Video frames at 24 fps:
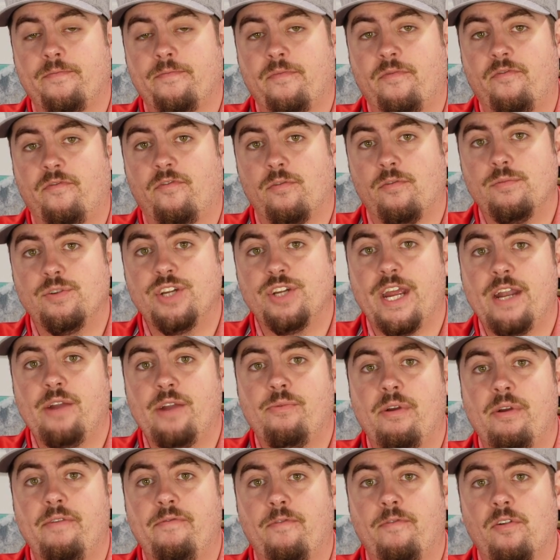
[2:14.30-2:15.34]
from
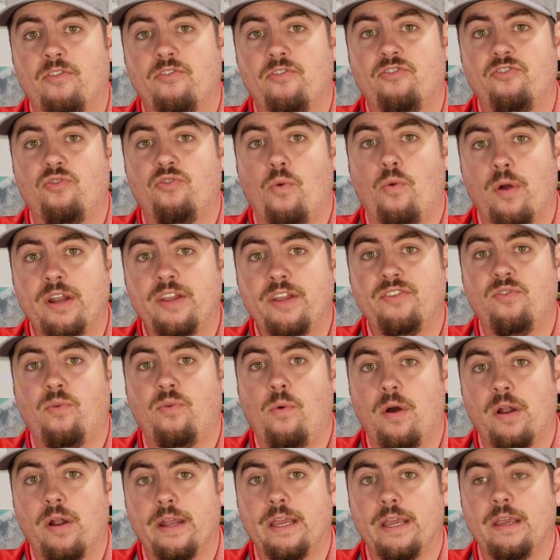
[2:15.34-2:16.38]
January 1st,
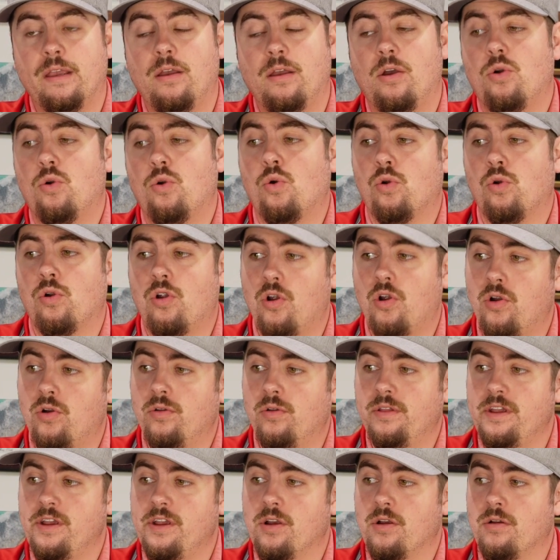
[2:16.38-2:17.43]
2020 or
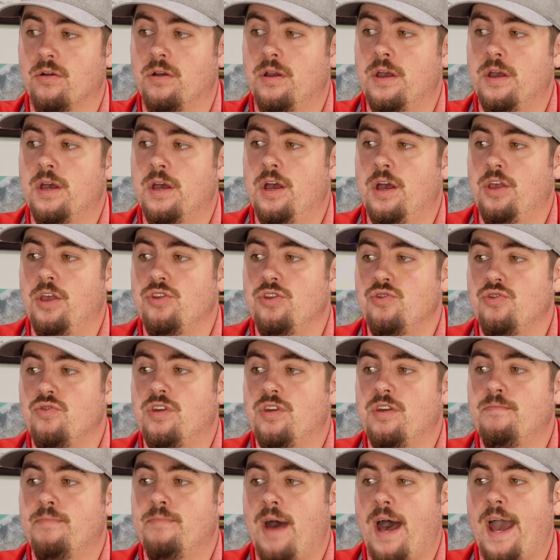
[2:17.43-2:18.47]
earlier, you
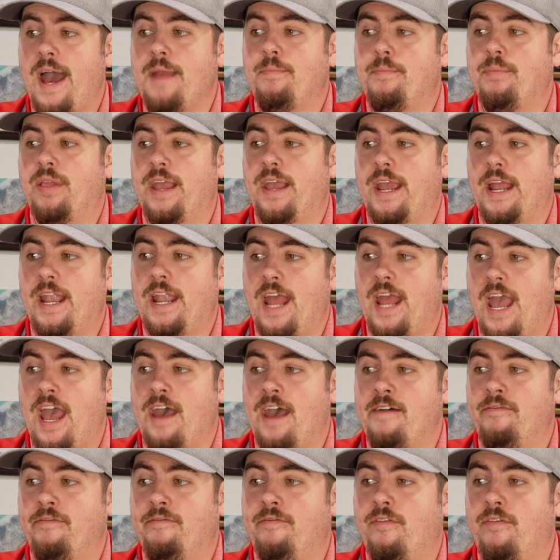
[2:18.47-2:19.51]
can buy Plan
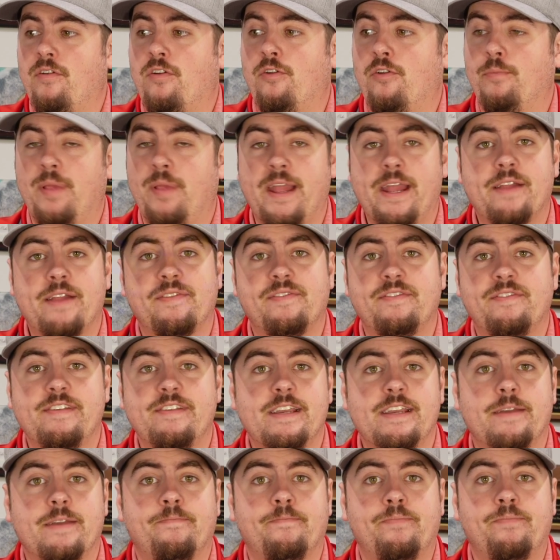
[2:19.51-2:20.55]
F or Plan
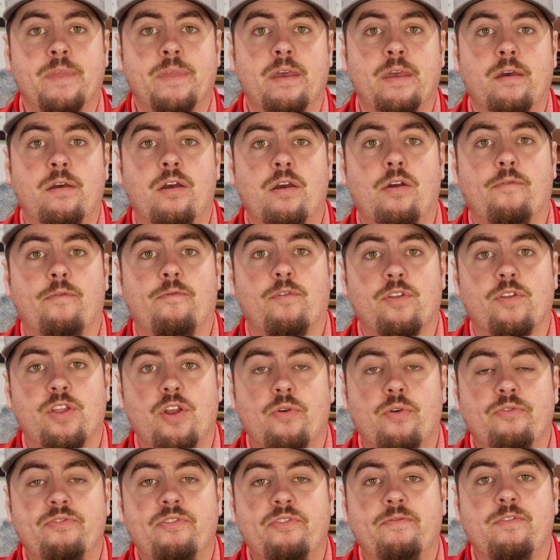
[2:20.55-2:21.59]
C. For
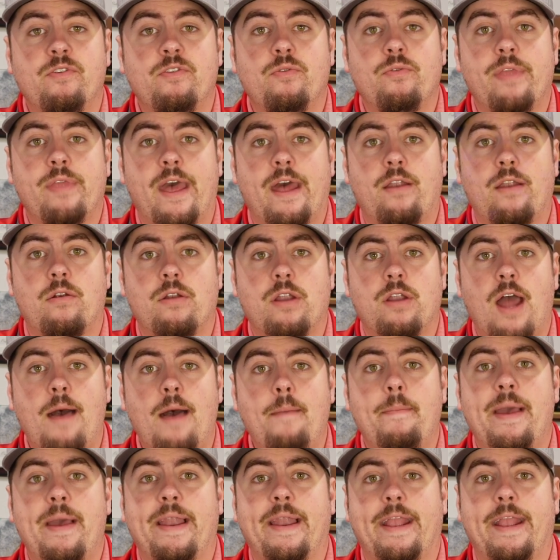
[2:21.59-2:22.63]
those of you that are not
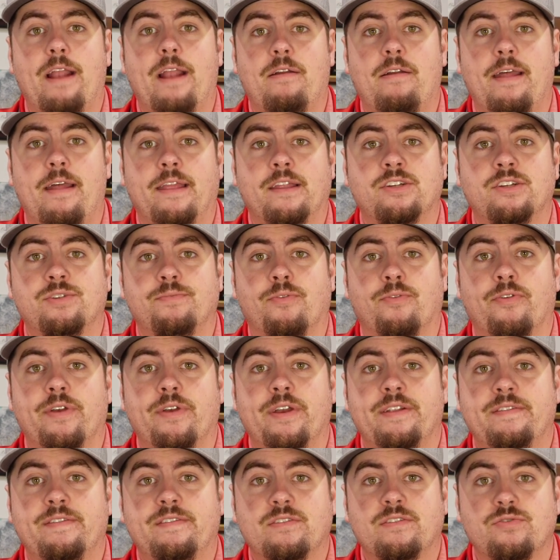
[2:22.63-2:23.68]
Medicare eligible
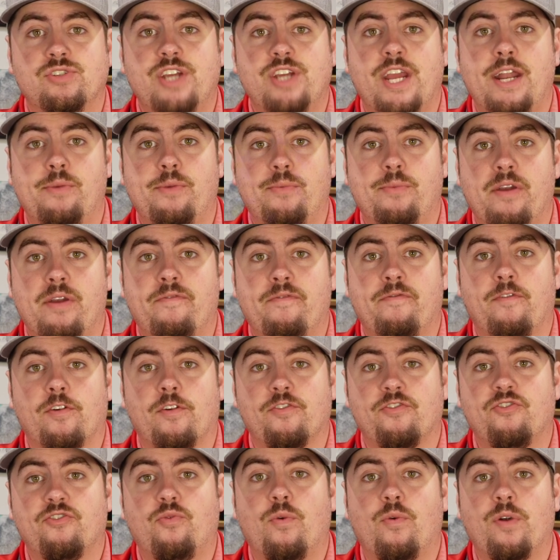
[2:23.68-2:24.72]
until January
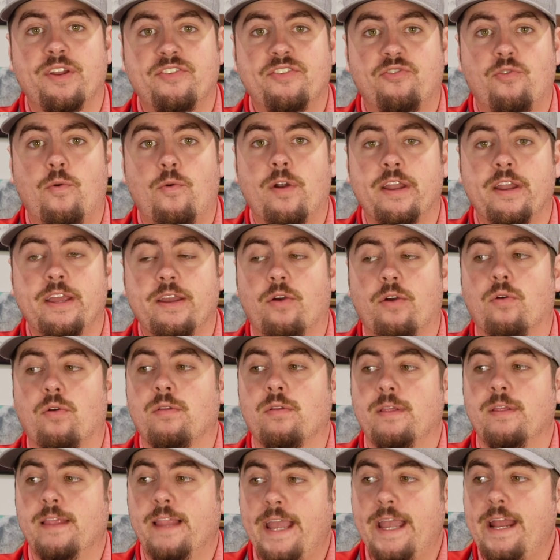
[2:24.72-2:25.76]
1st, 2020 or
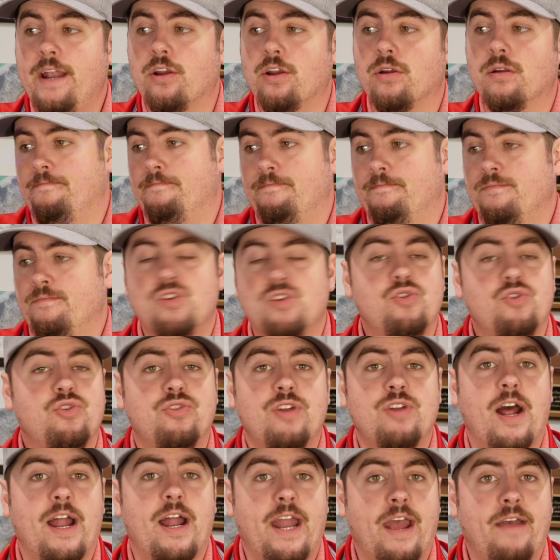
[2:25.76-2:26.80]
later, you do
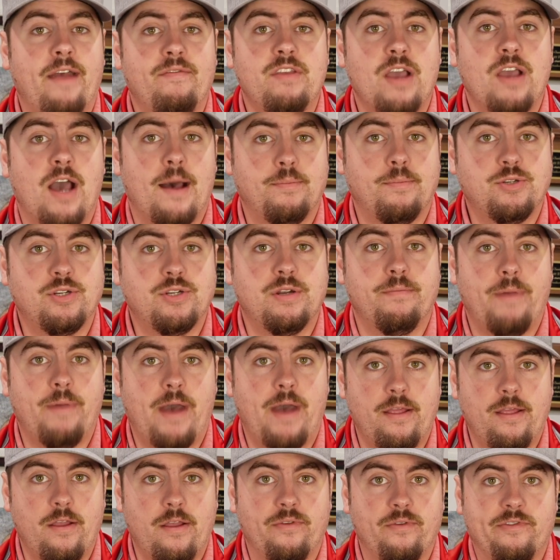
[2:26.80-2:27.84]
not have the option to
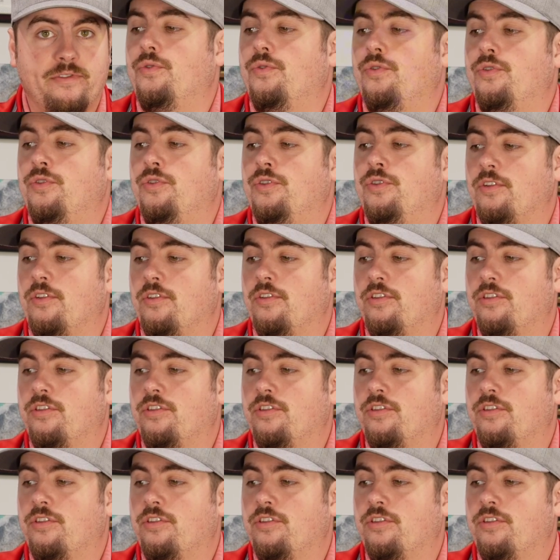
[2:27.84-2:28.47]
buy those. The